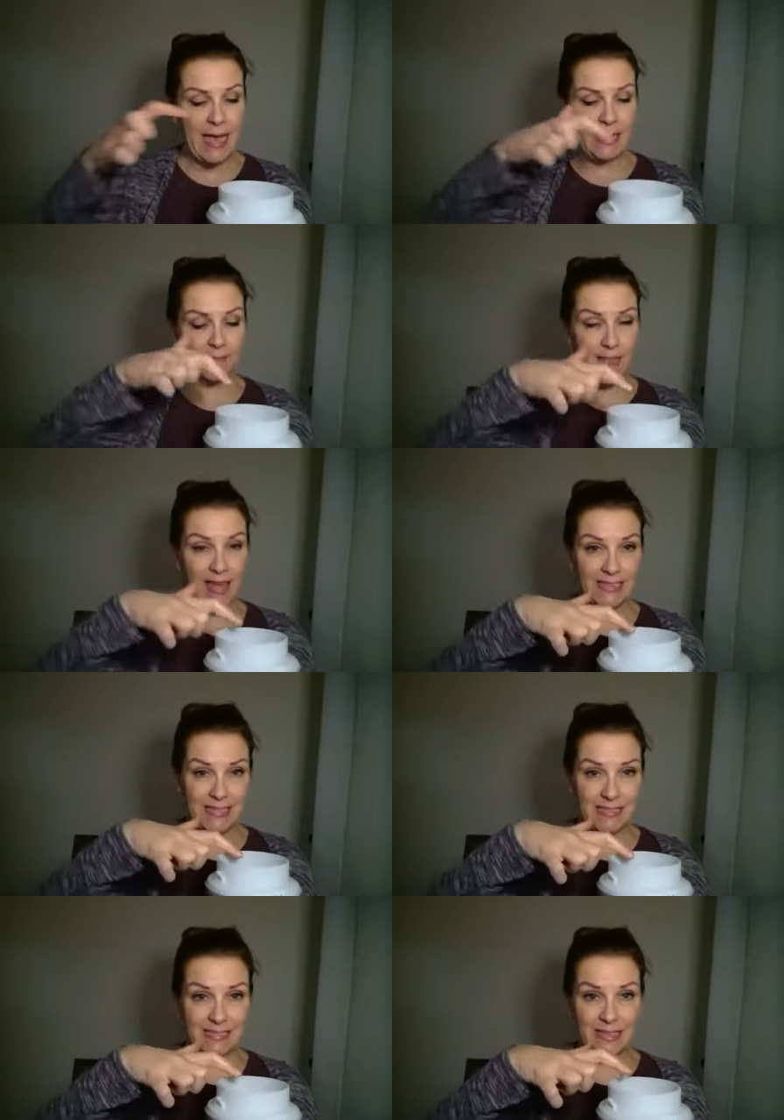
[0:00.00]
And if that
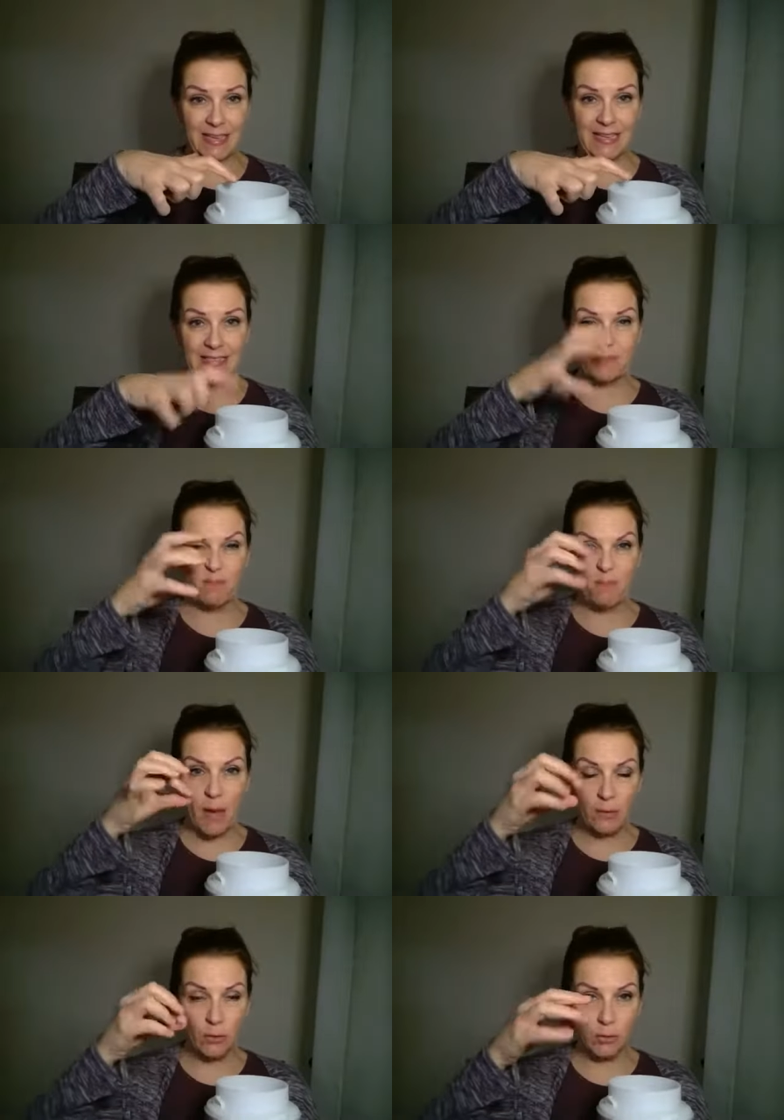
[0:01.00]
disc gets
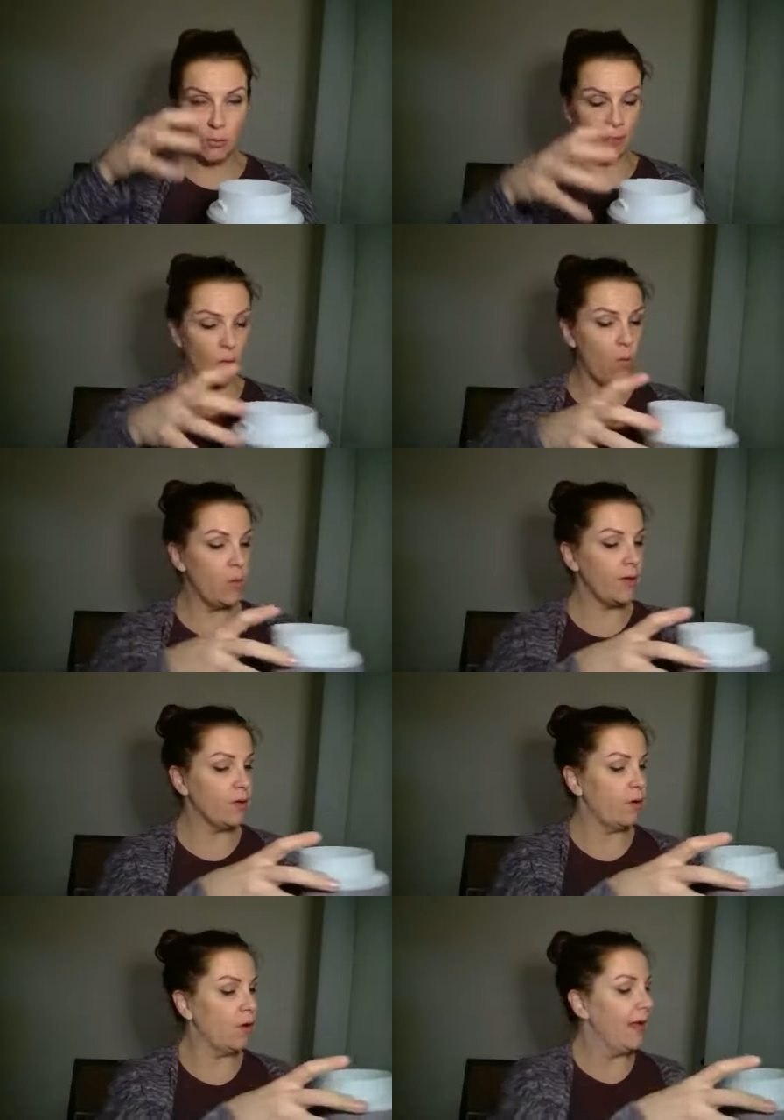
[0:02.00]
muddled with
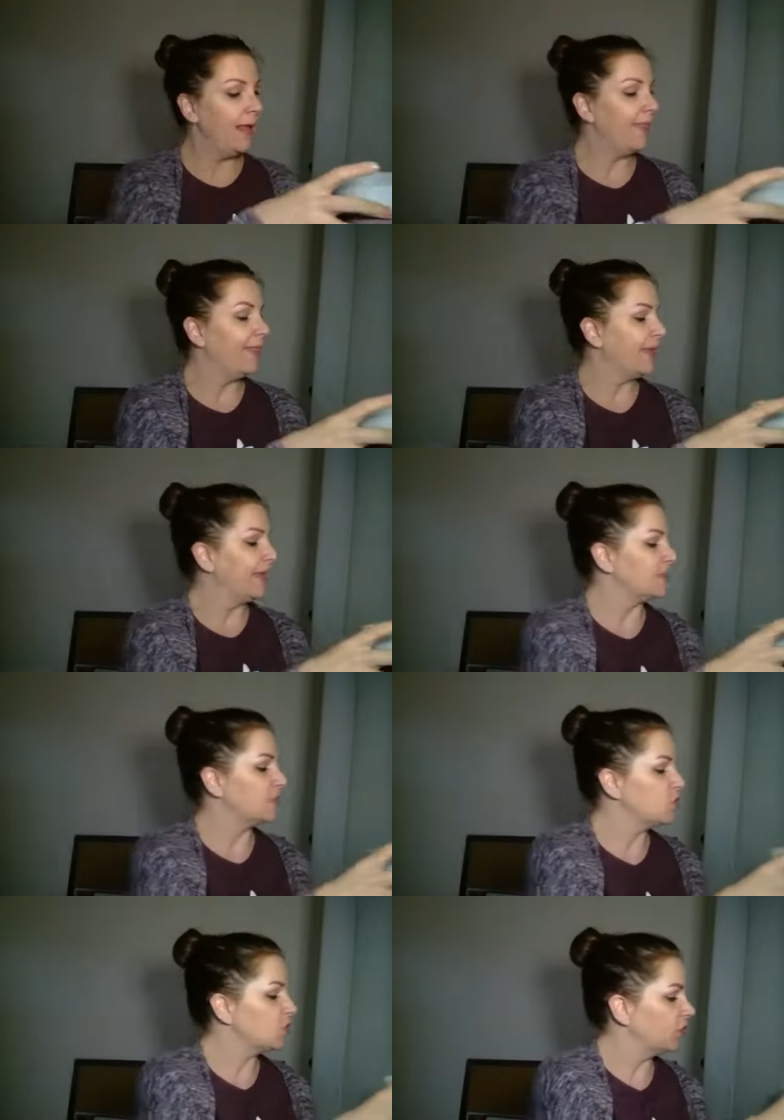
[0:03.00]
oil, then it
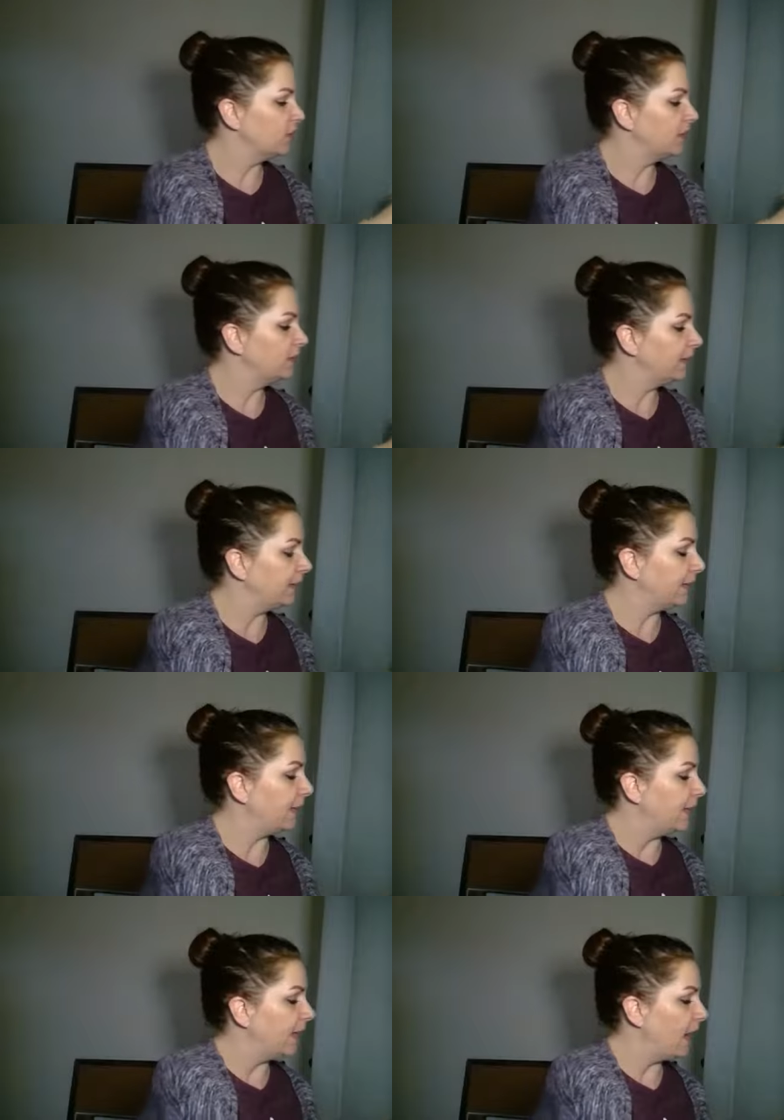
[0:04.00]
certainly
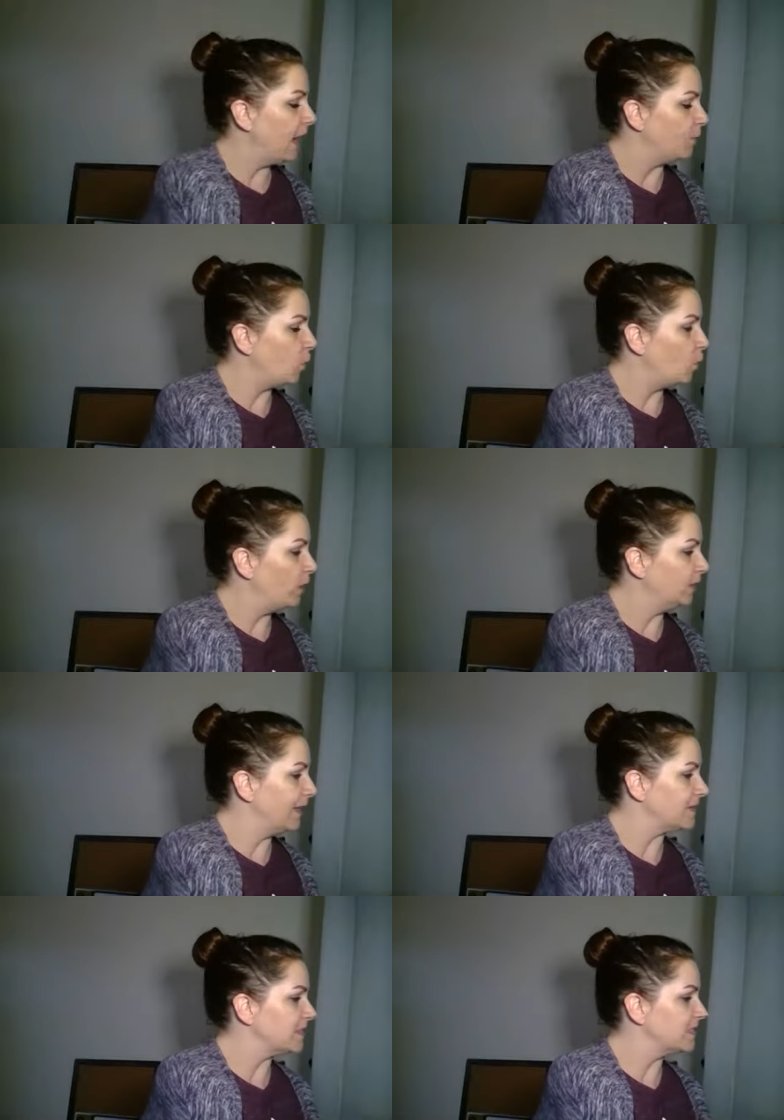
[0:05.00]
will
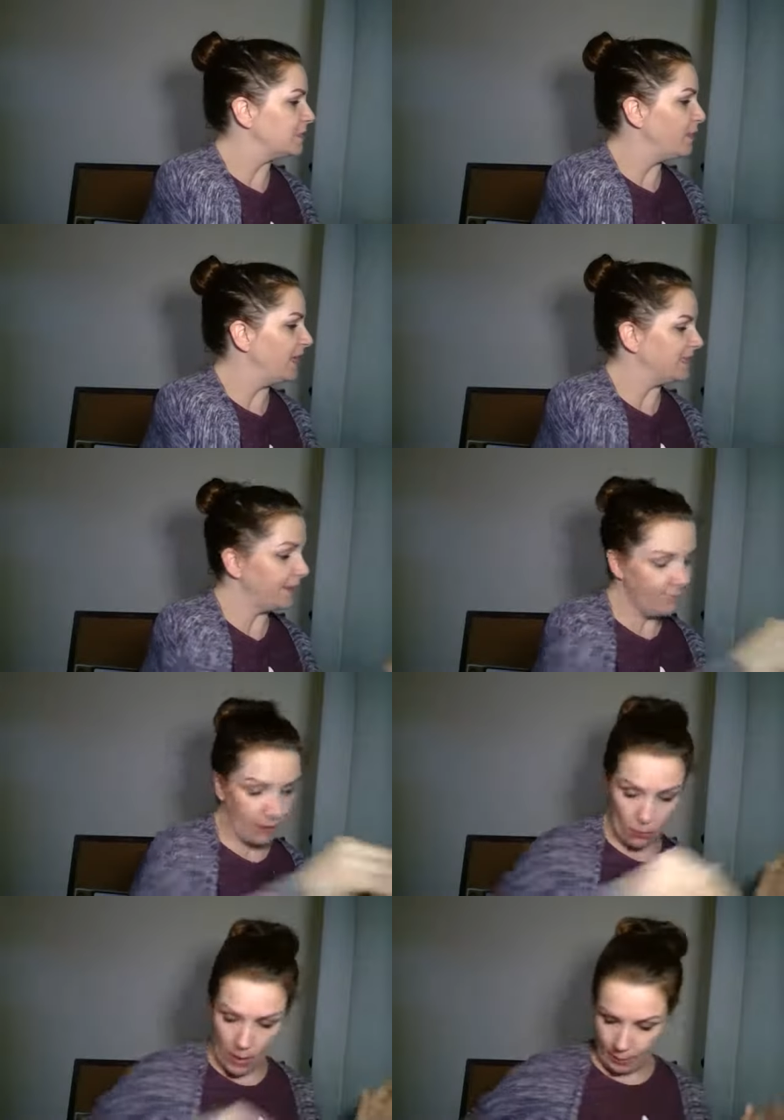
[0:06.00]
not spit very
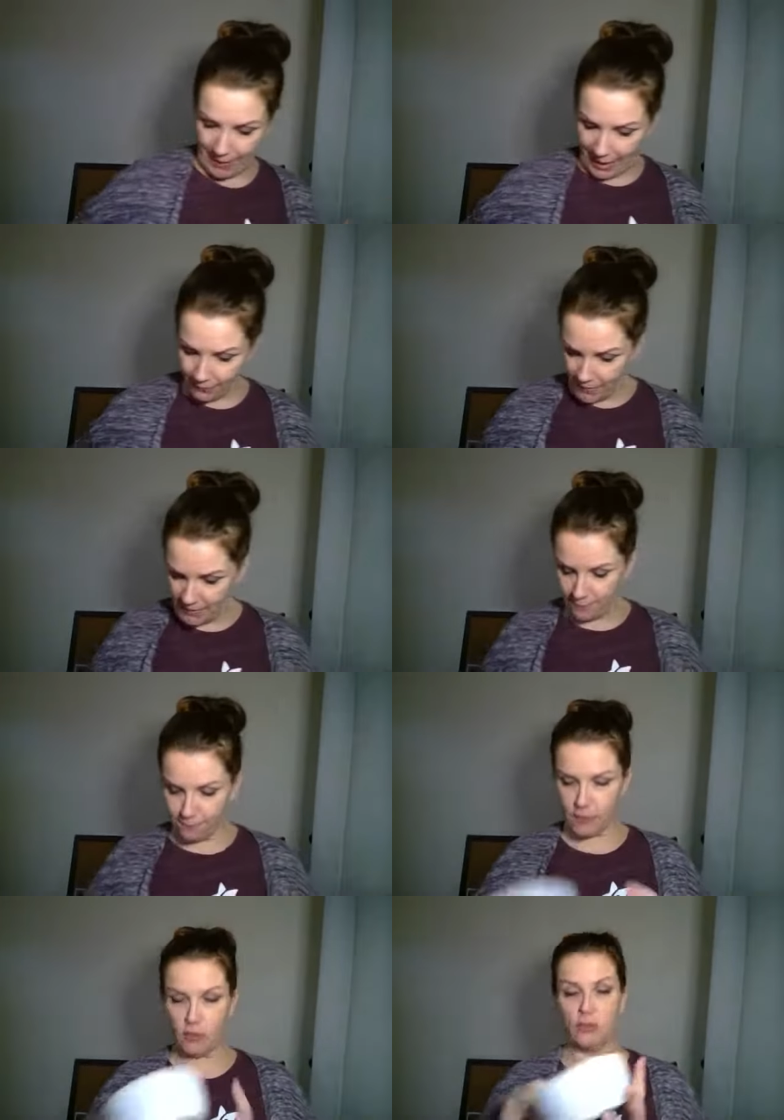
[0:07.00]
well. But every
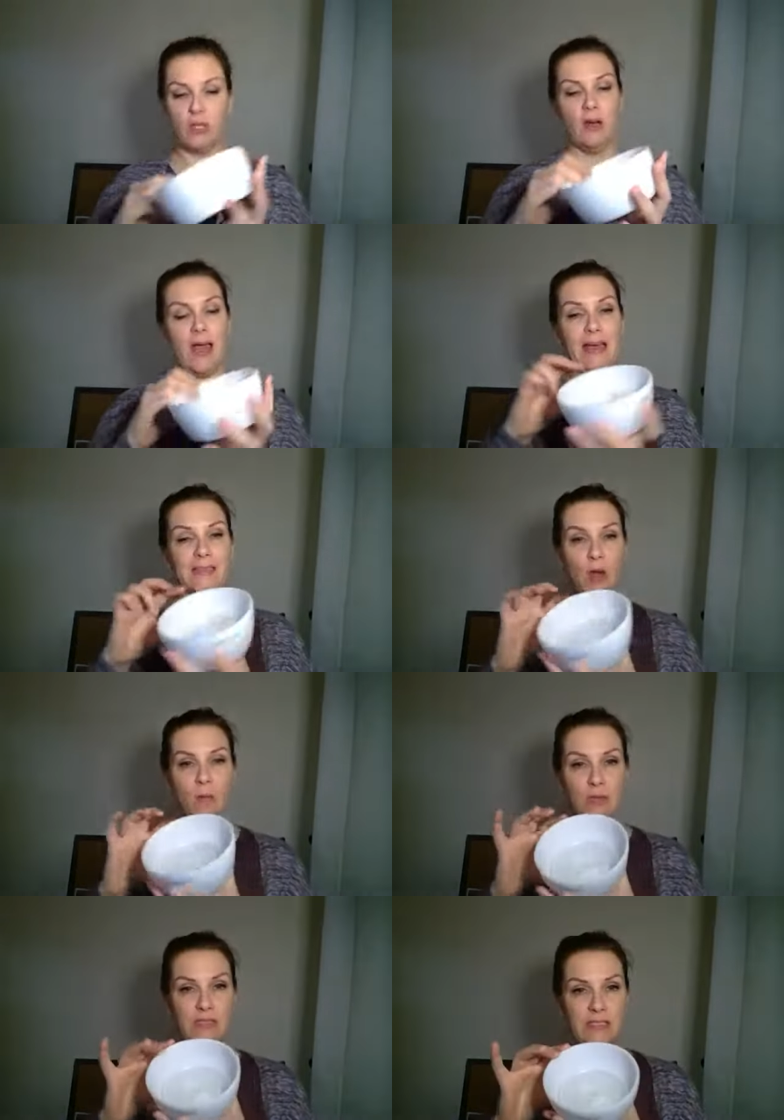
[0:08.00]
diffuser has
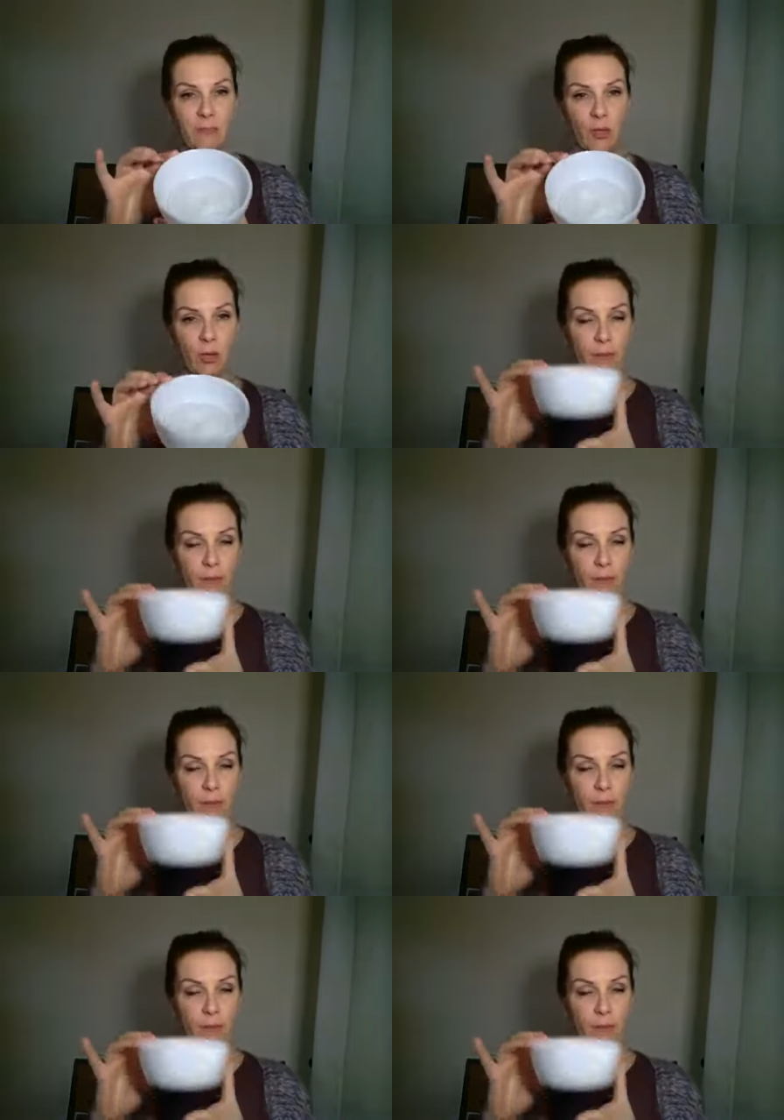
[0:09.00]
almost similar